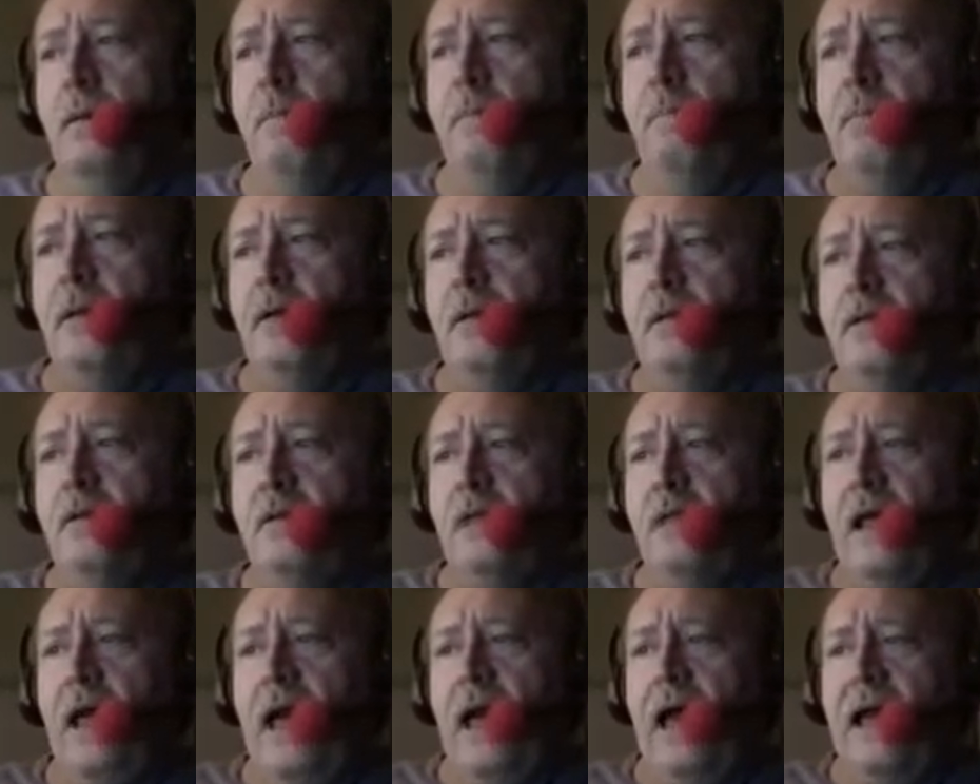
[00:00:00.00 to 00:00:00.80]
But
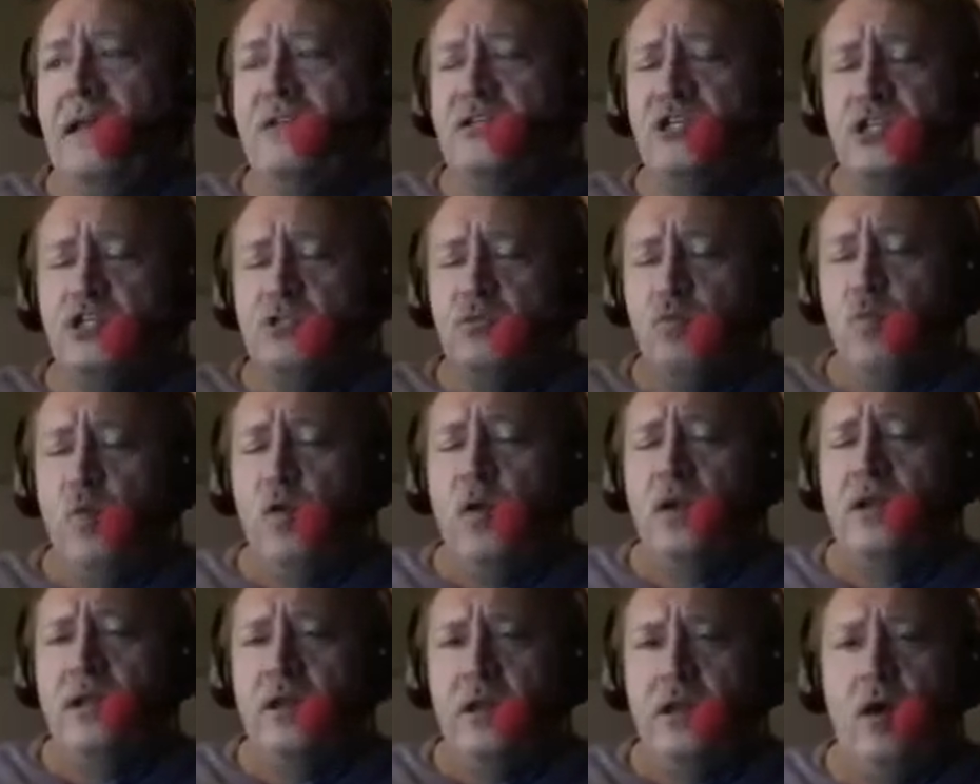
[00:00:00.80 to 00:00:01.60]
I just
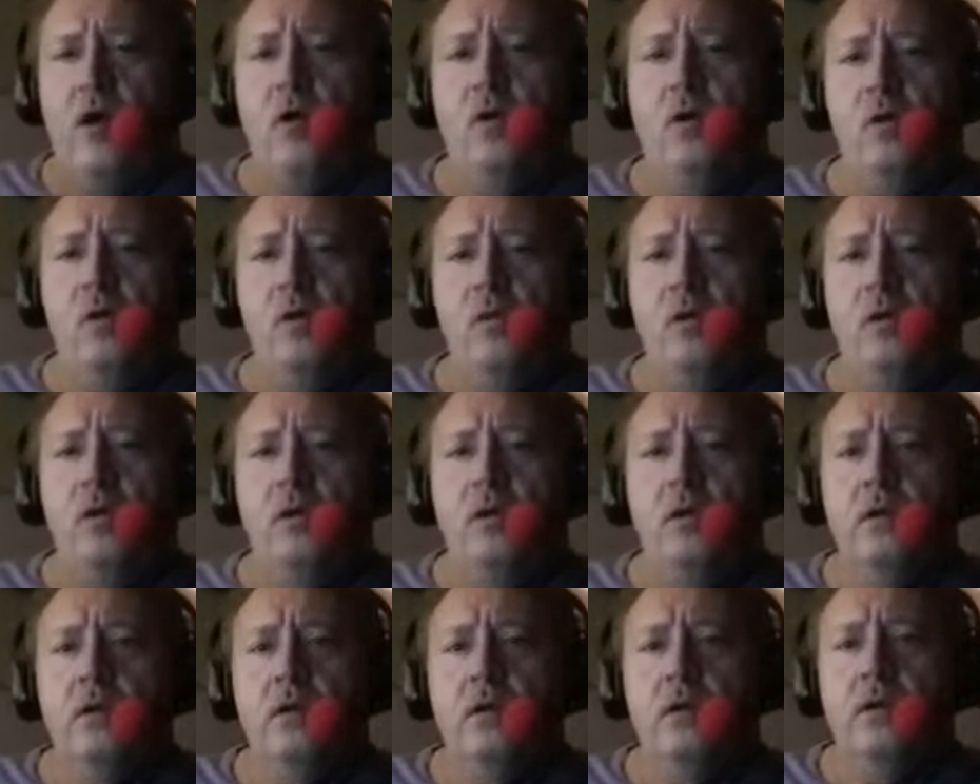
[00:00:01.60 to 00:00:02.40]
want to know
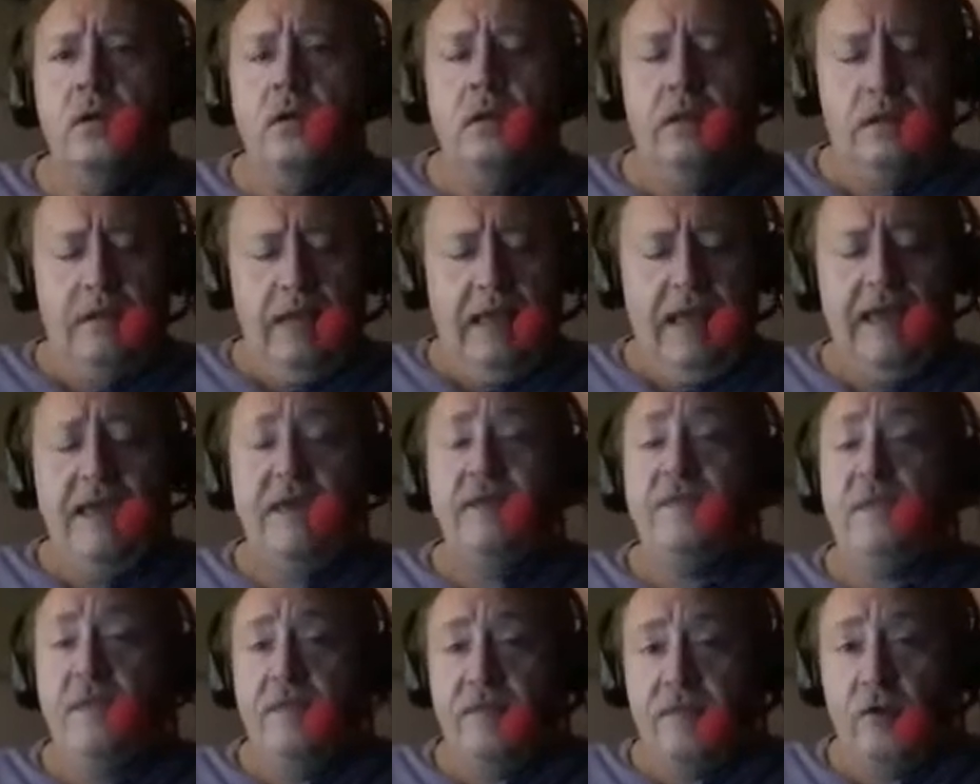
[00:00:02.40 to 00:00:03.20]
A,
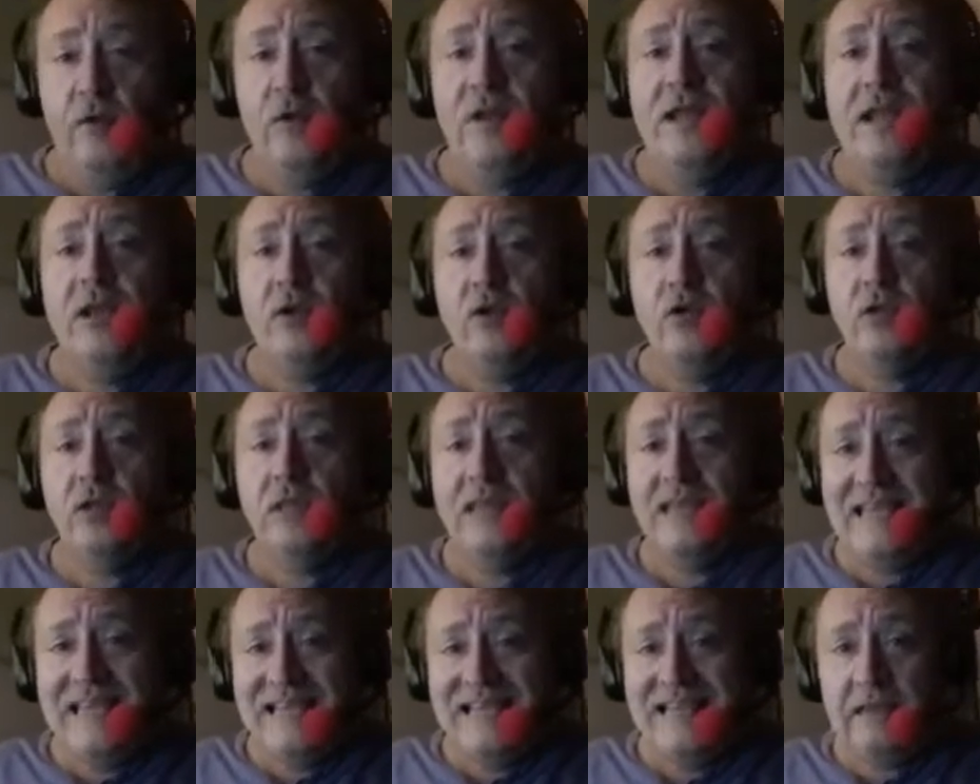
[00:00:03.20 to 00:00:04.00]
that they're here
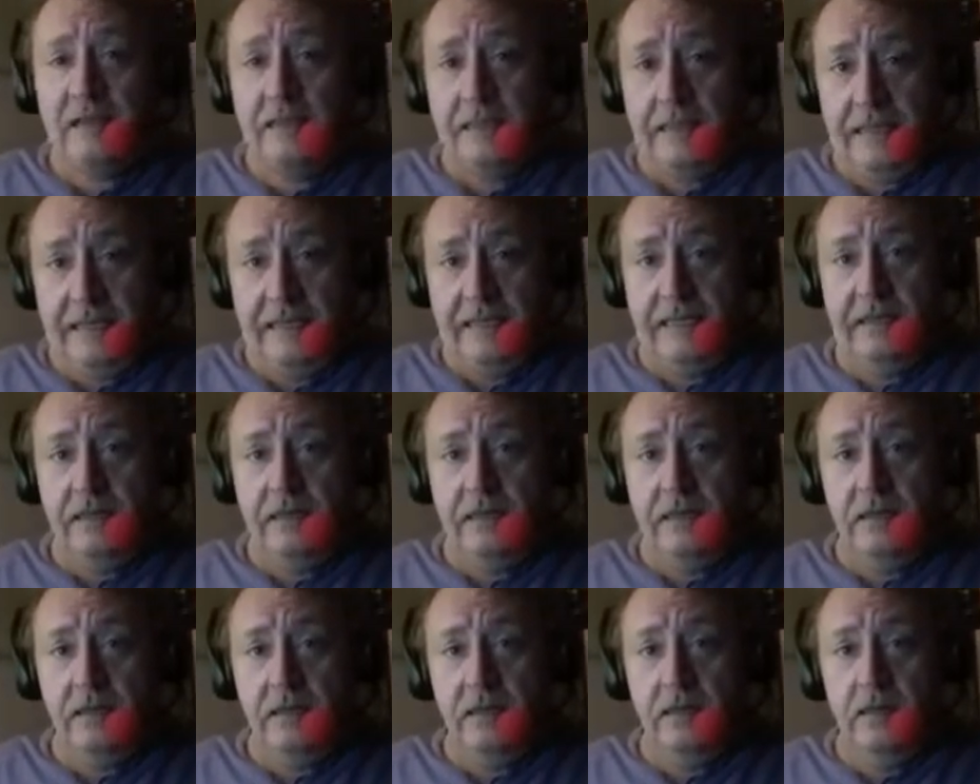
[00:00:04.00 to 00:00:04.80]
legally.
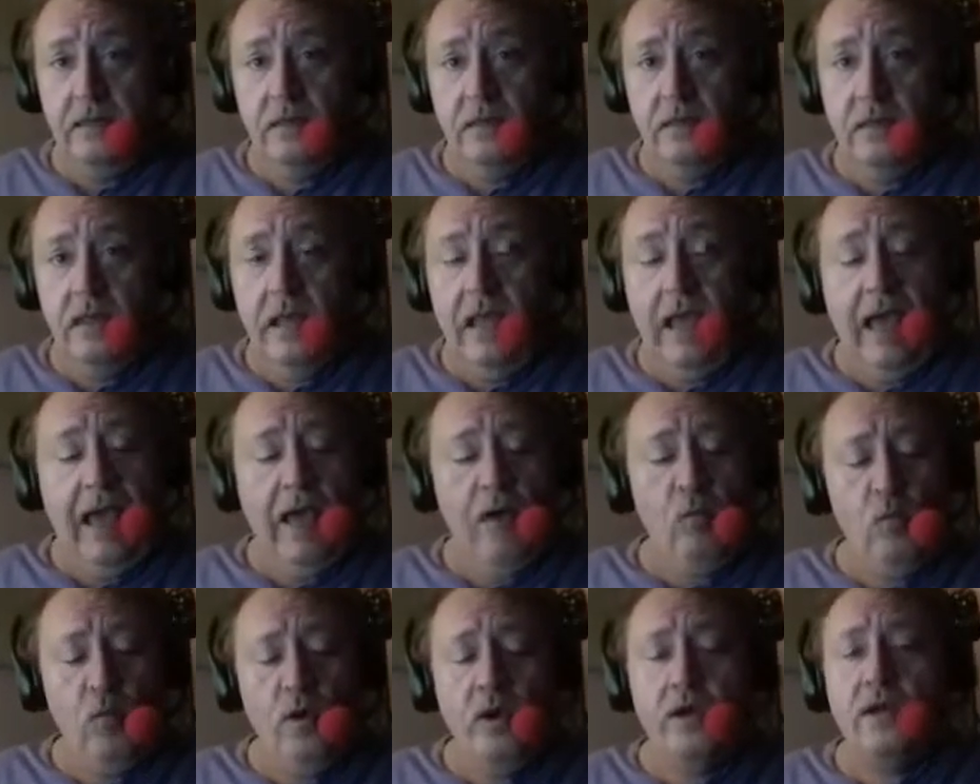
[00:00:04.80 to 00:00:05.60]

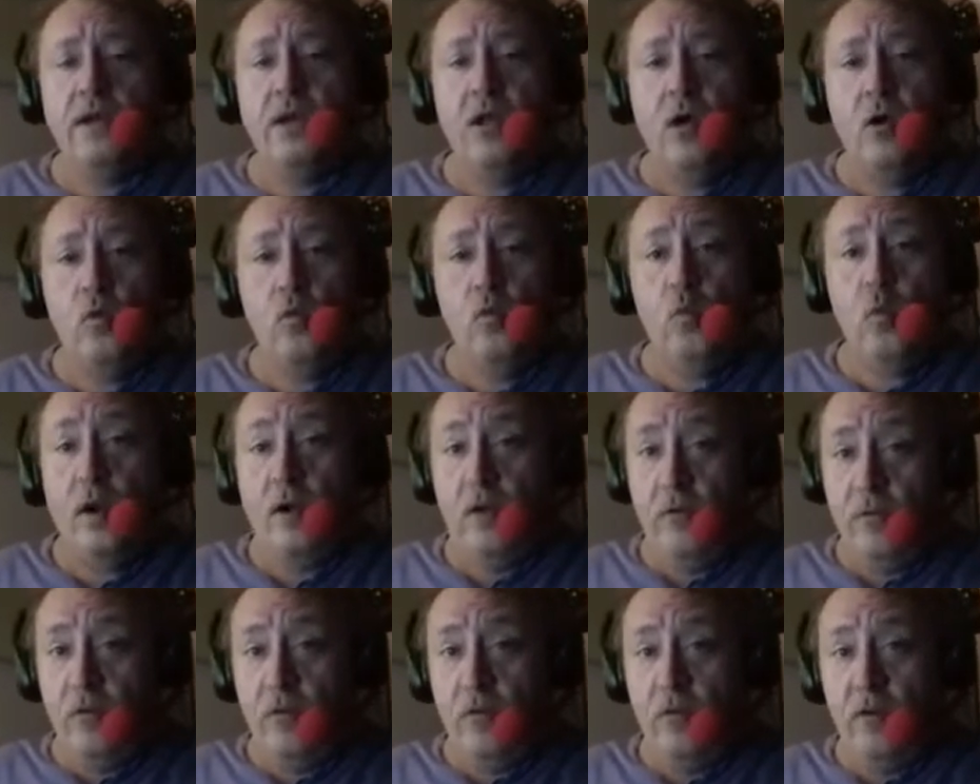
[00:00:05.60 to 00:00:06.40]
I want to know
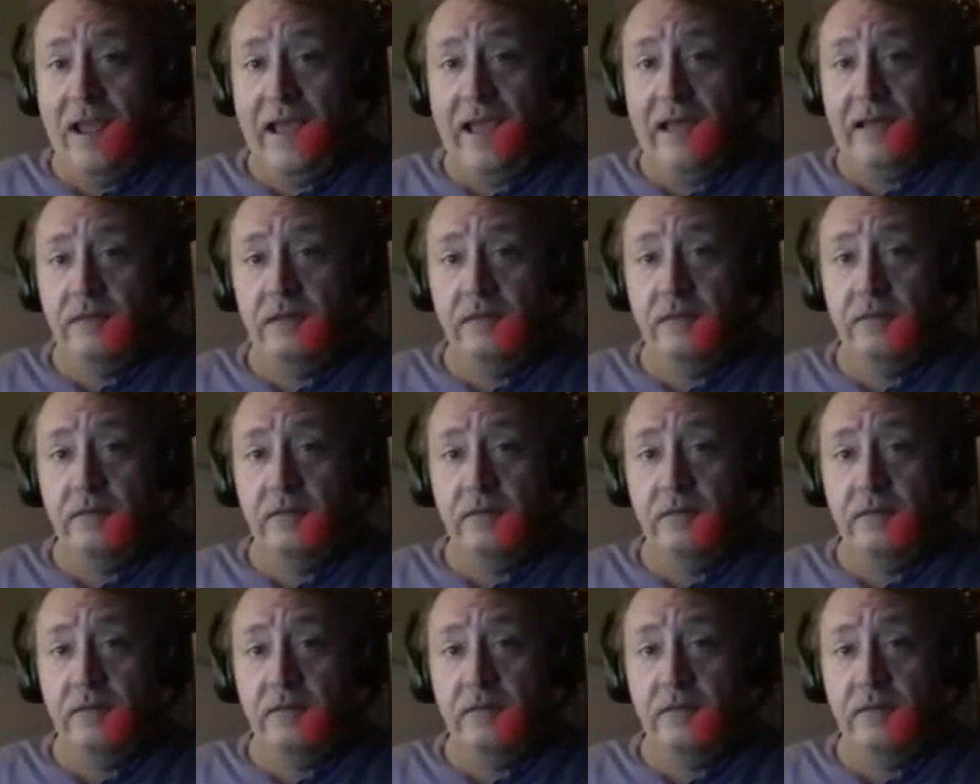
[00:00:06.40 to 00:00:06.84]
where they're at.